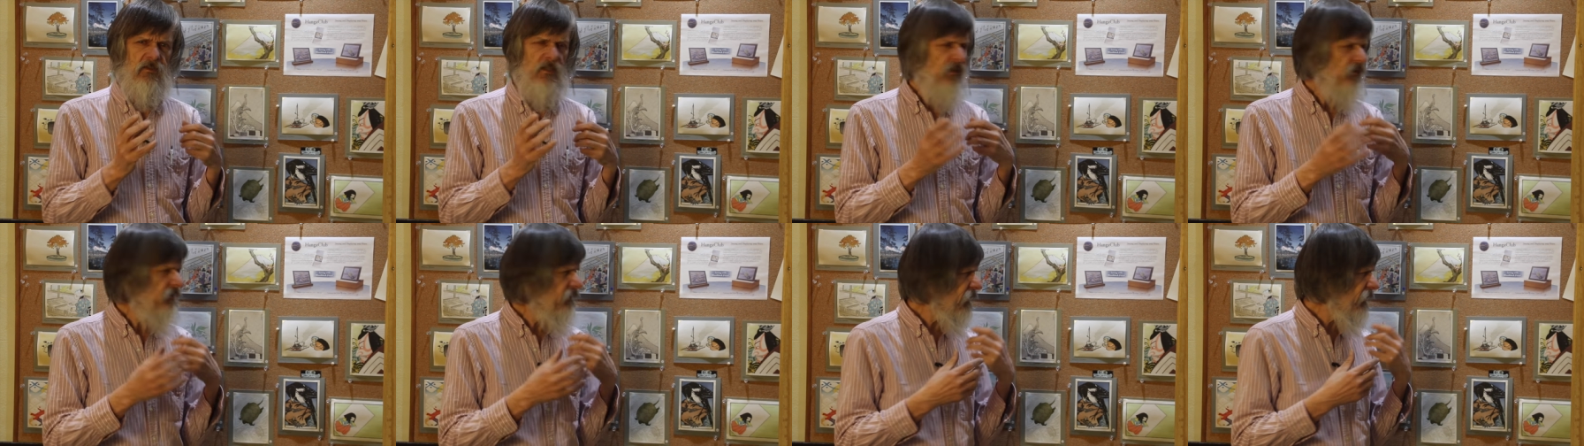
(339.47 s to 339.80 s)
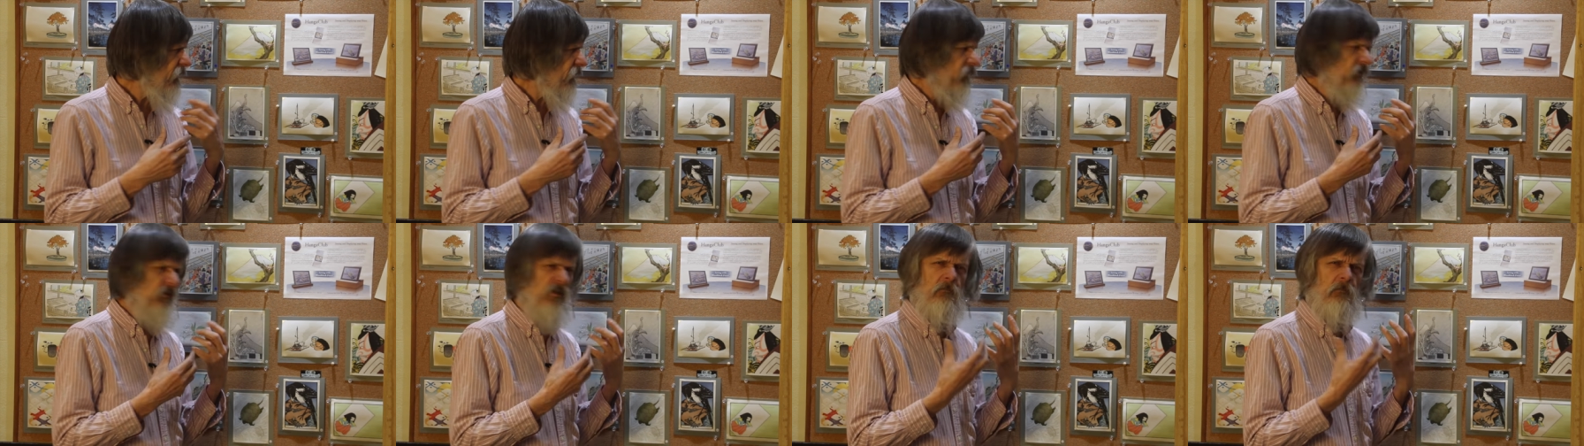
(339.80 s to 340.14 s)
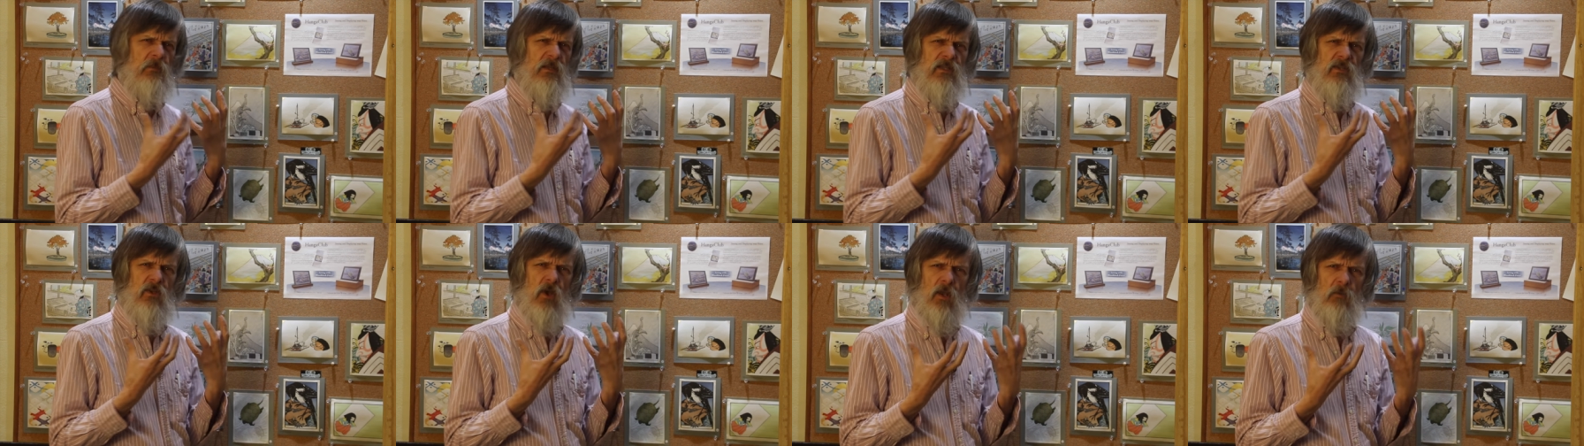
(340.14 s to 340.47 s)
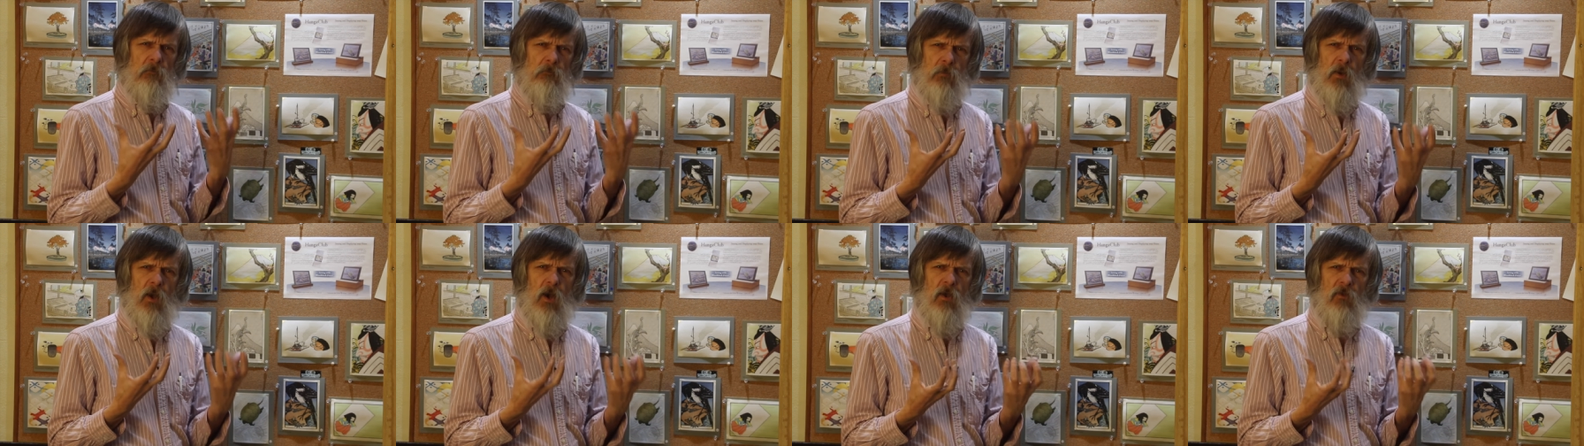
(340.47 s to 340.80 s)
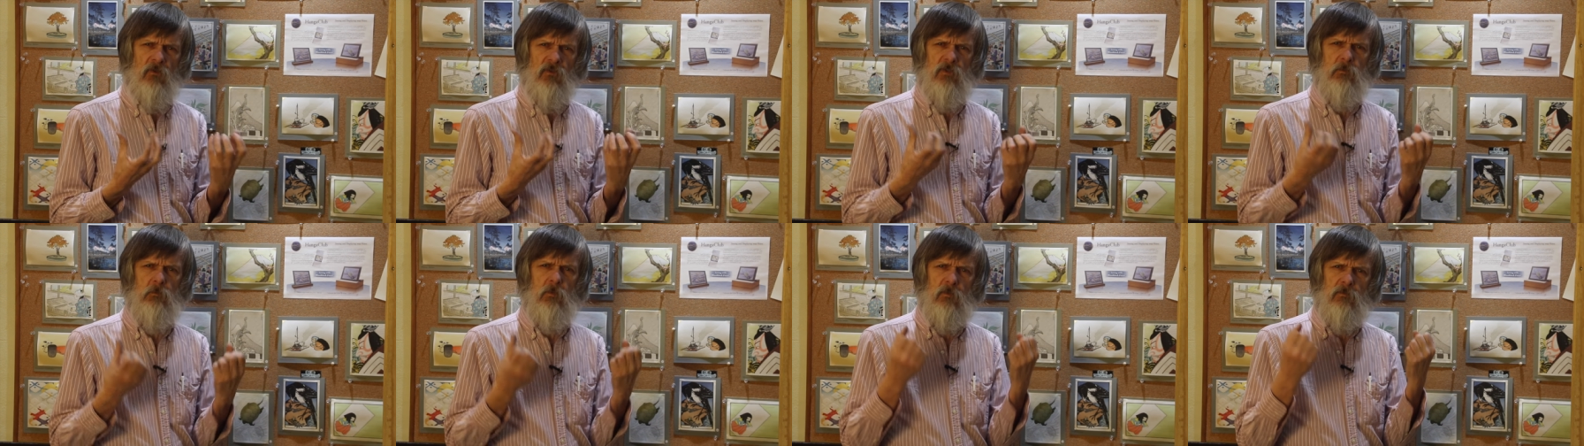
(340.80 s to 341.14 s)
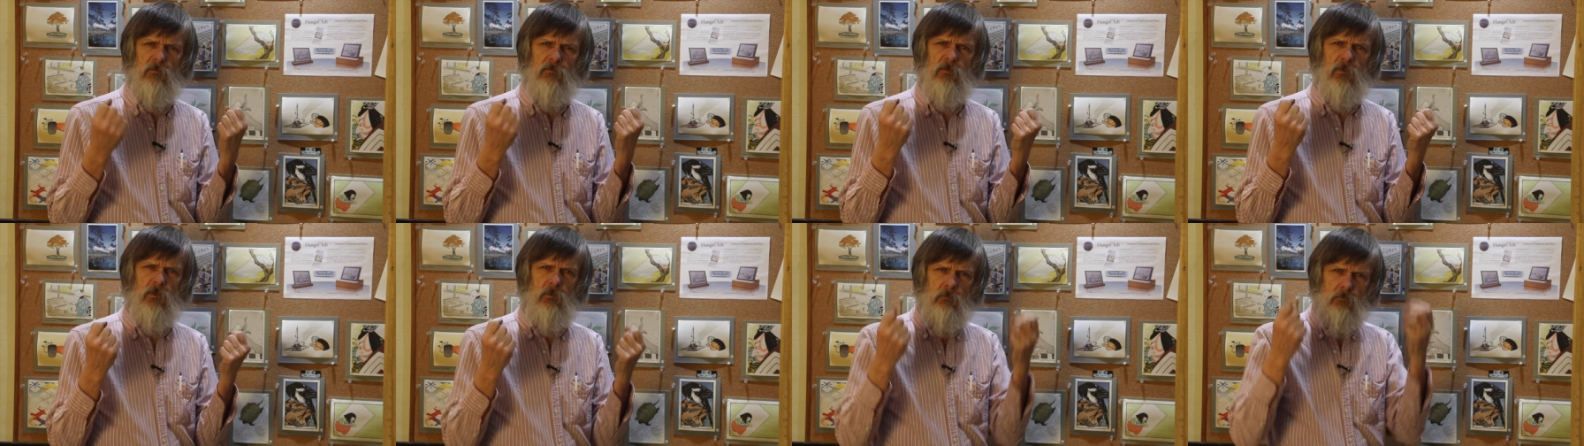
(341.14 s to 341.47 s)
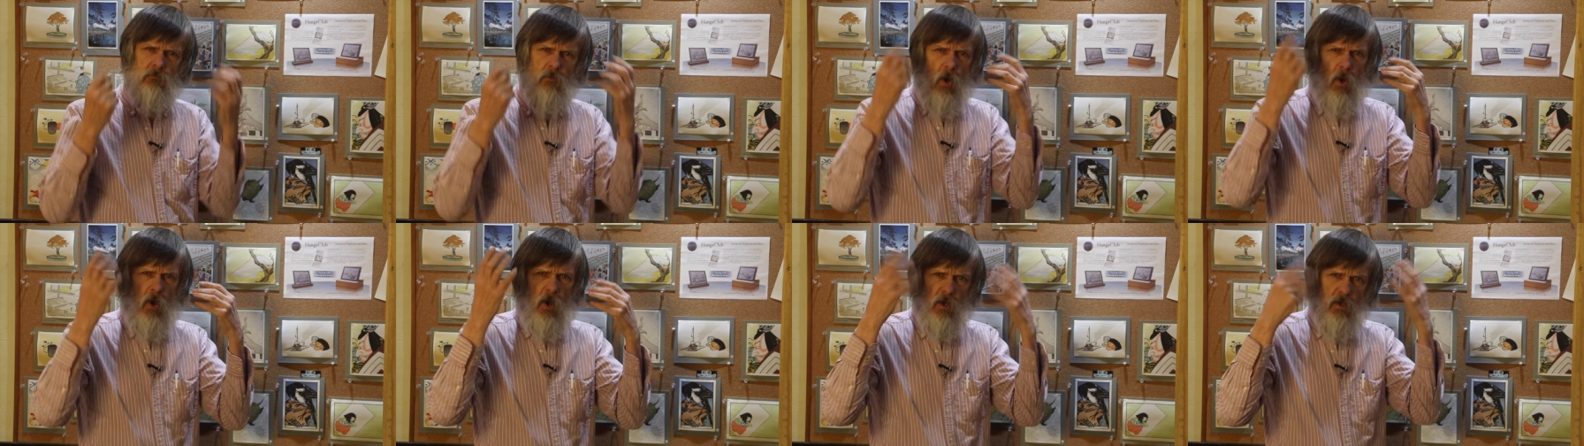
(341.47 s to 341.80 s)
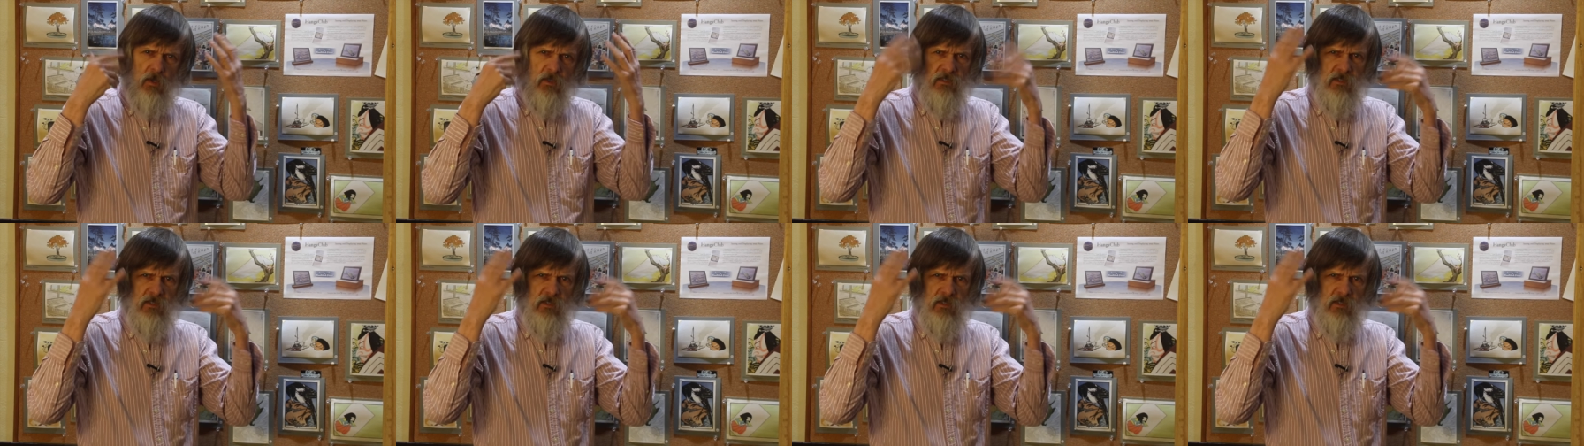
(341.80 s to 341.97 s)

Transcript: a thing that's simply not possible for a raw,